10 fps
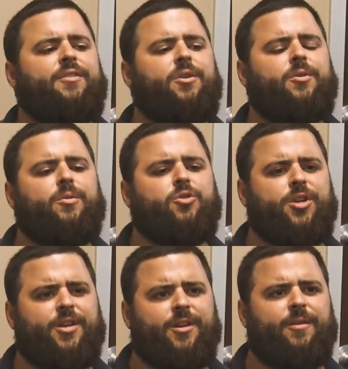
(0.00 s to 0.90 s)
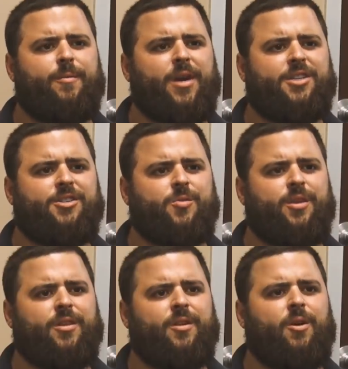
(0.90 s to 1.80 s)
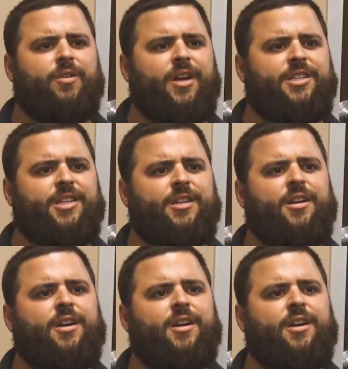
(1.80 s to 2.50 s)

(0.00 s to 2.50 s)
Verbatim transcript: Have you treated patients with COVID 19?